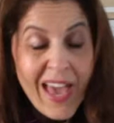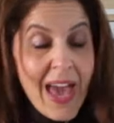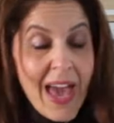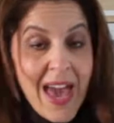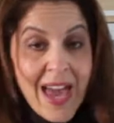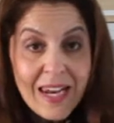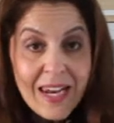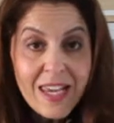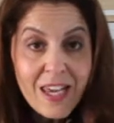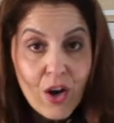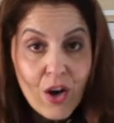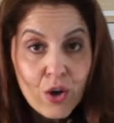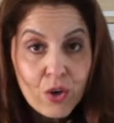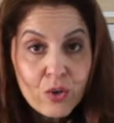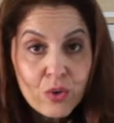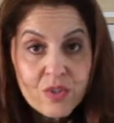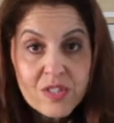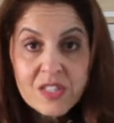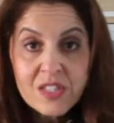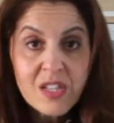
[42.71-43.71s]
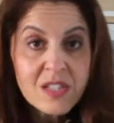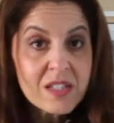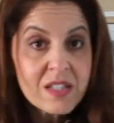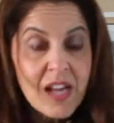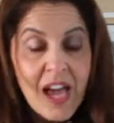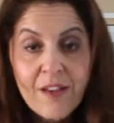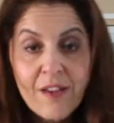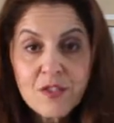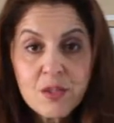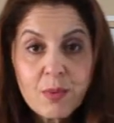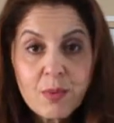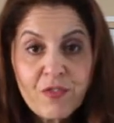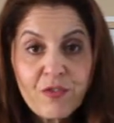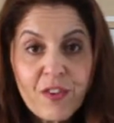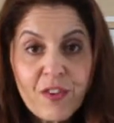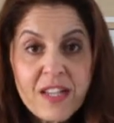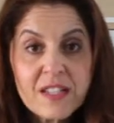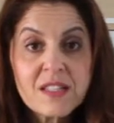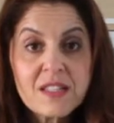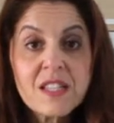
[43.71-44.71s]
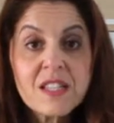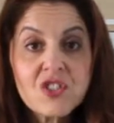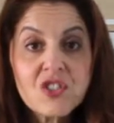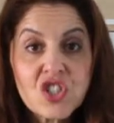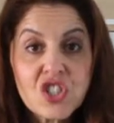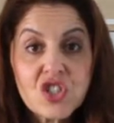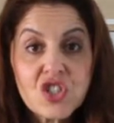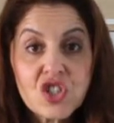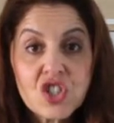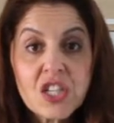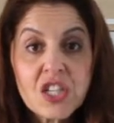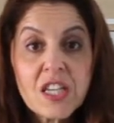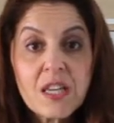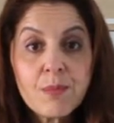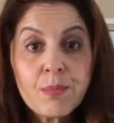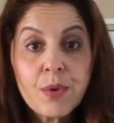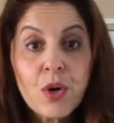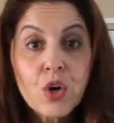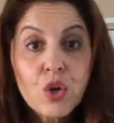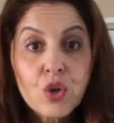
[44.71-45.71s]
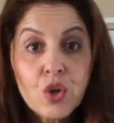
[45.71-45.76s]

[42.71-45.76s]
Any oats, doesn't have to be fancy, just cheap,